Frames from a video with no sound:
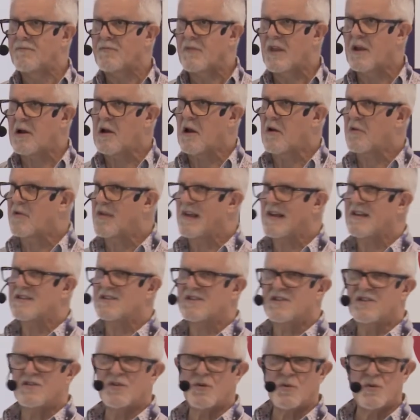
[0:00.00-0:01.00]
You know, things
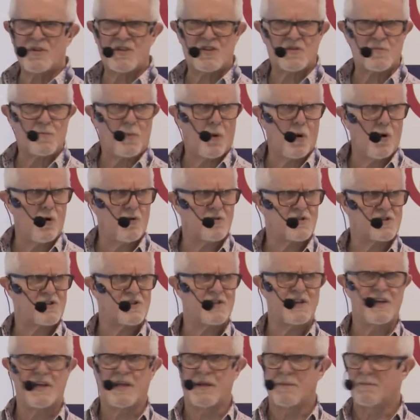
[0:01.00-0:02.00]
to do with sports
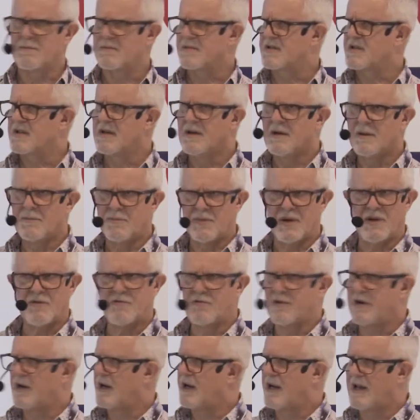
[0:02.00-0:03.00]
teams, be
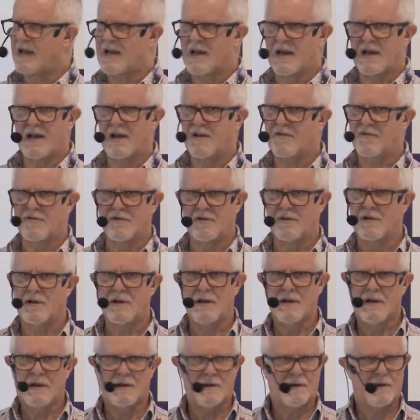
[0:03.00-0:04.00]
really careful.
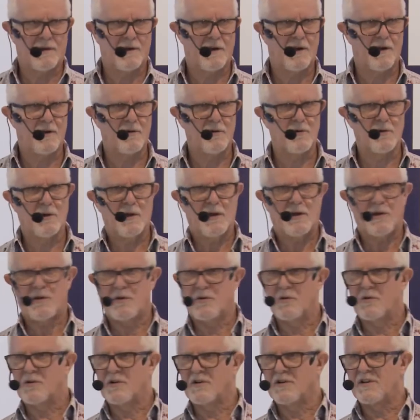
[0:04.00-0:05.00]
You know,
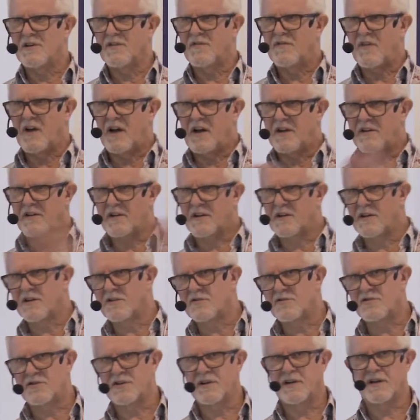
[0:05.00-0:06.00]
you can divide a
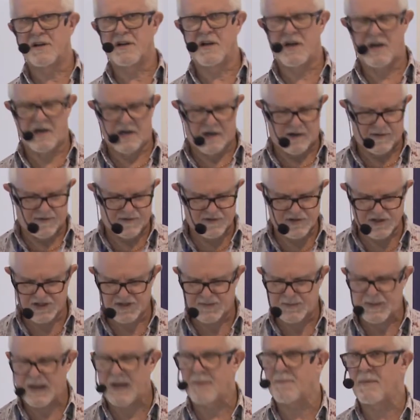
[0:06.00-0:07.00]
country in half
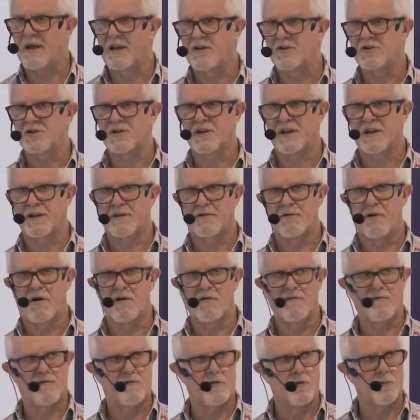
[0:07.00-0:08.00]
just by mentioning the
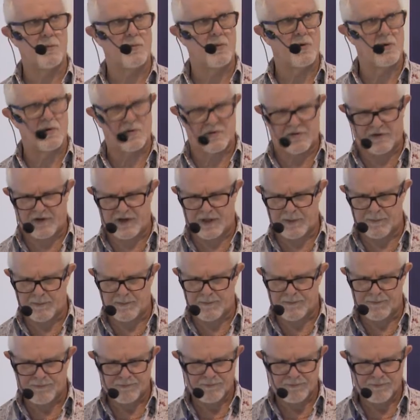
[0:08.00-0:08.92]
wrong football team.